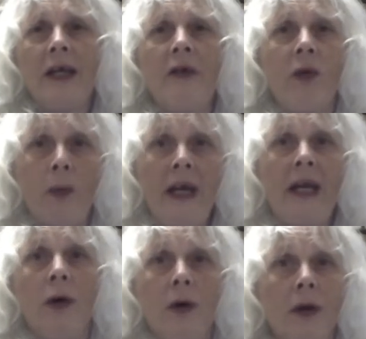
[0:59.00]
away
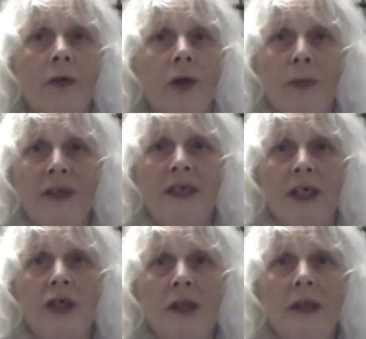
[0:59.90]
all of your
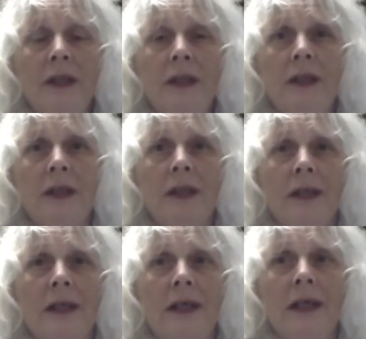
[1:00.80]
possessions
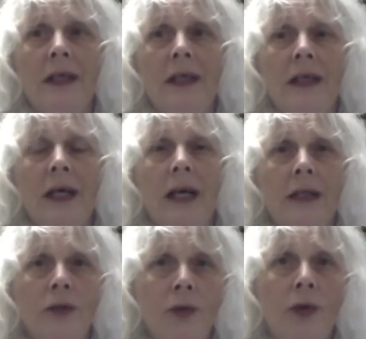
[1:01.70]

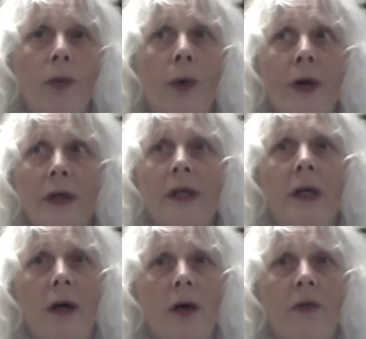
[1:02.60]
and do the work
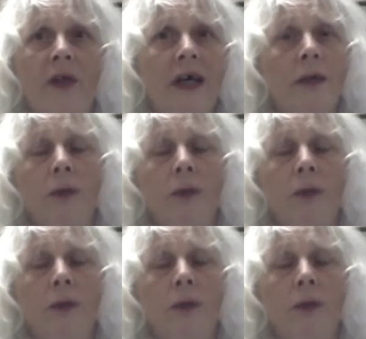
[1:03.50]
of that